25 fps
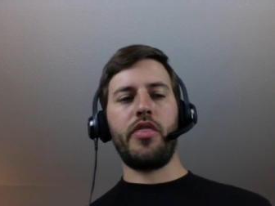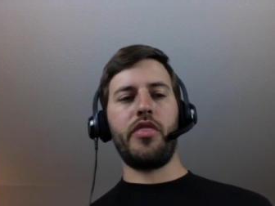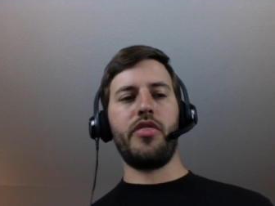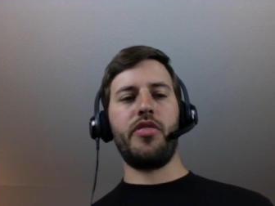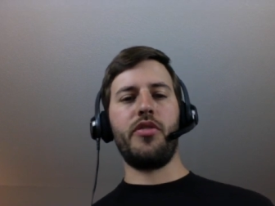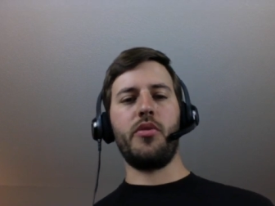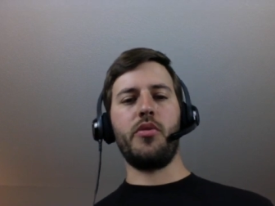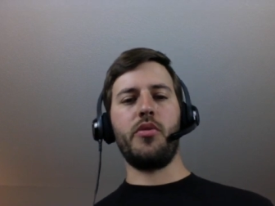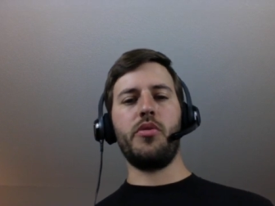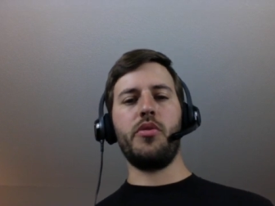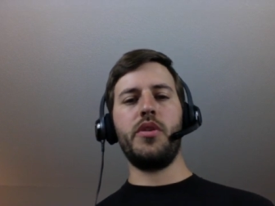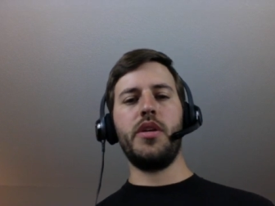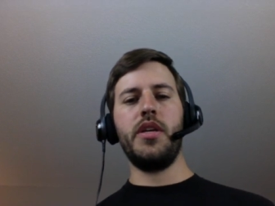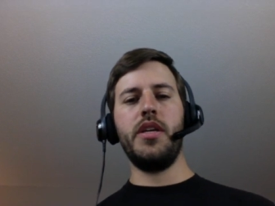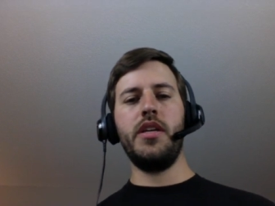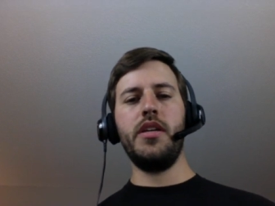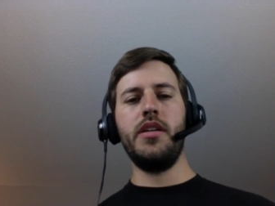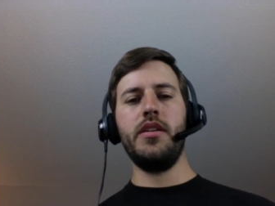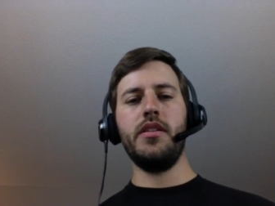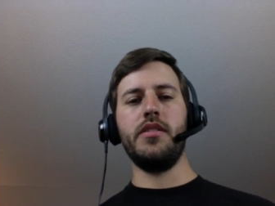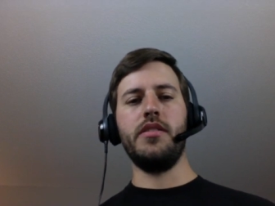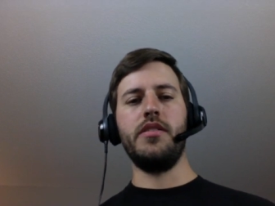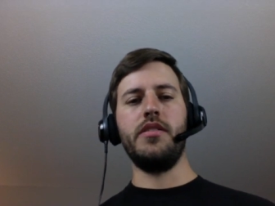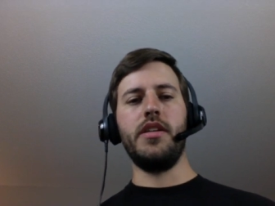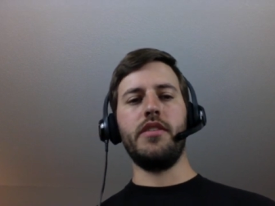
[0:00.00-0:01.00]
30
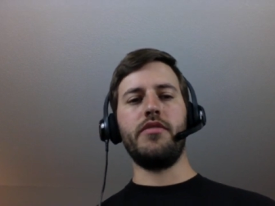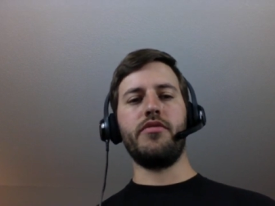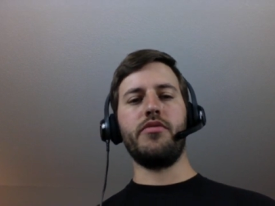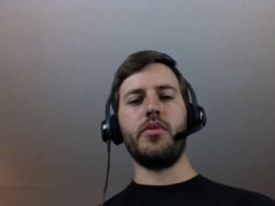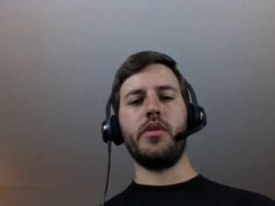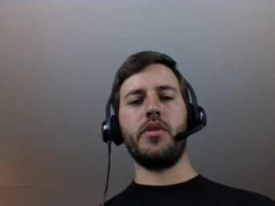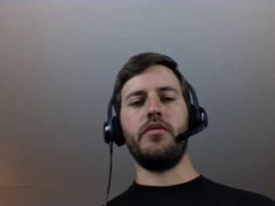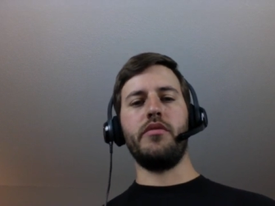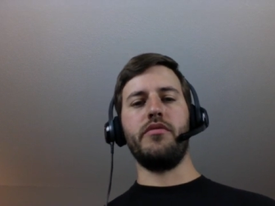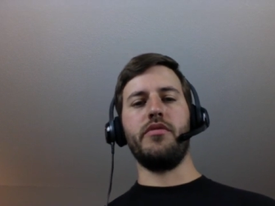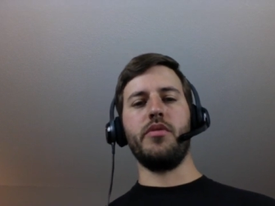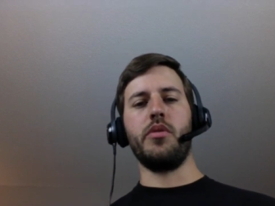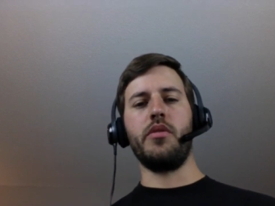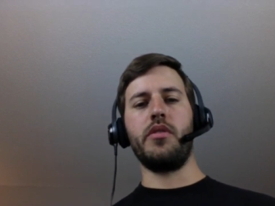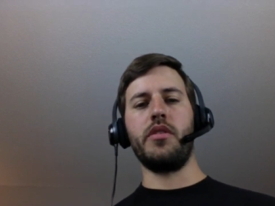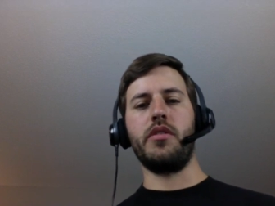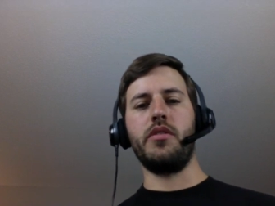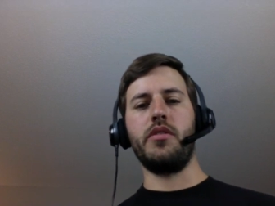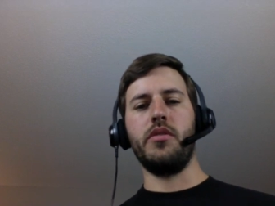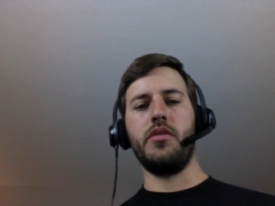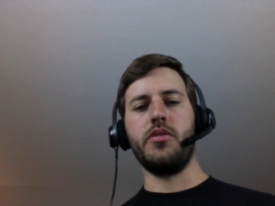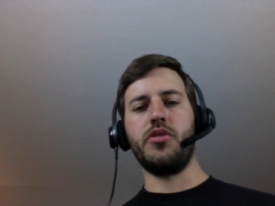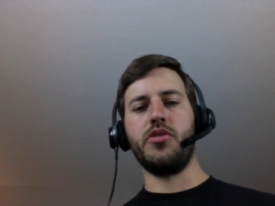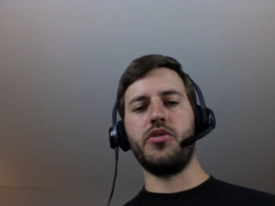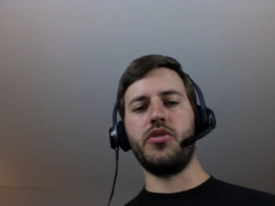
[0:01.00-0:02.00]
different
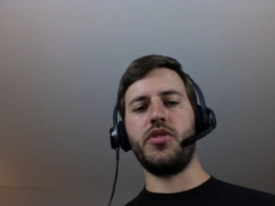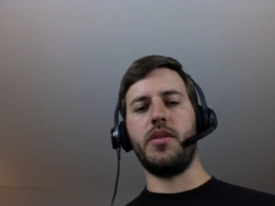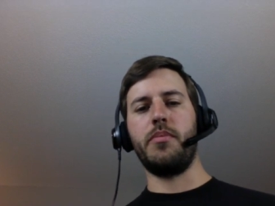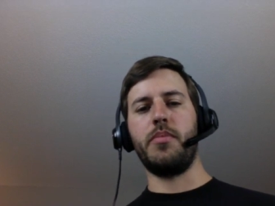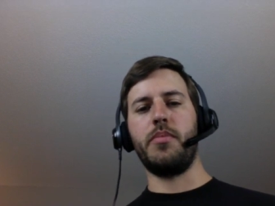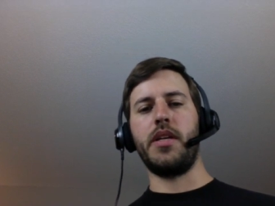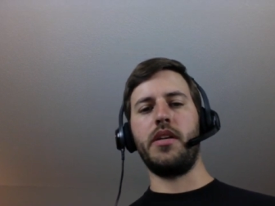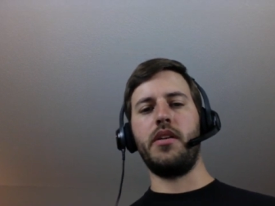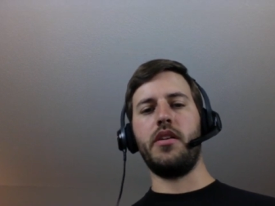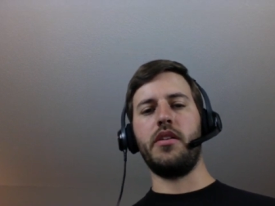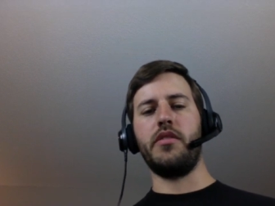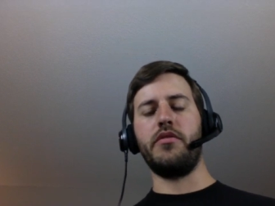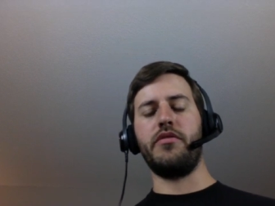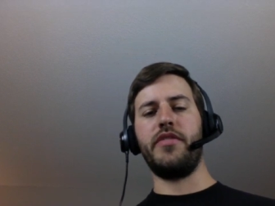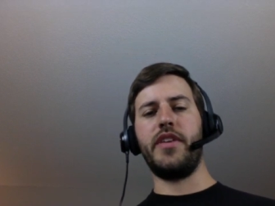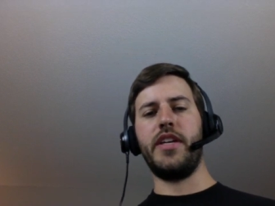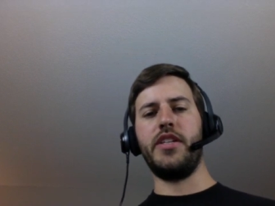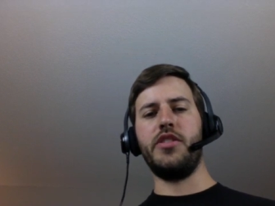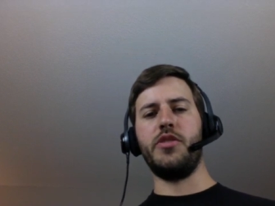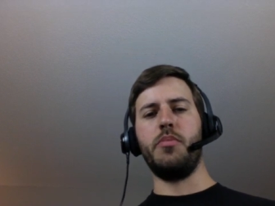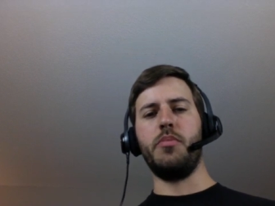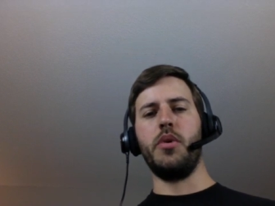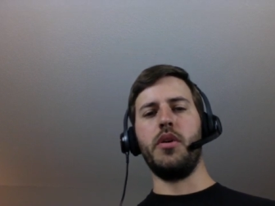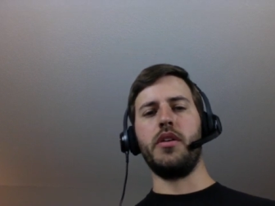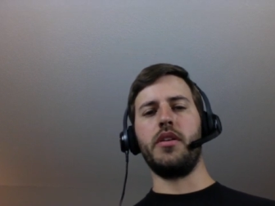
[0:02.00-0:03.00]
verticals or something on
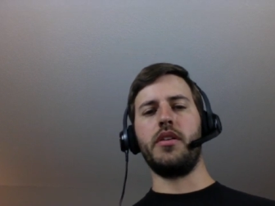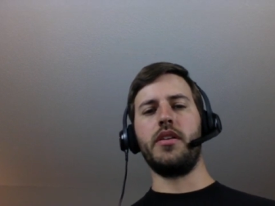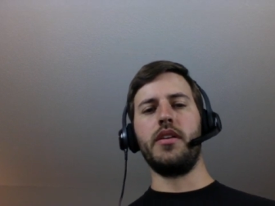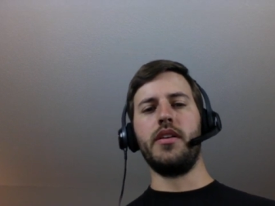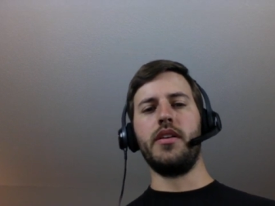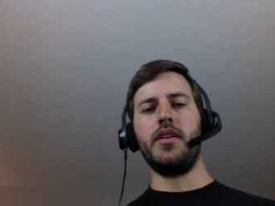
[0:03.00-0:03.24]
Facebook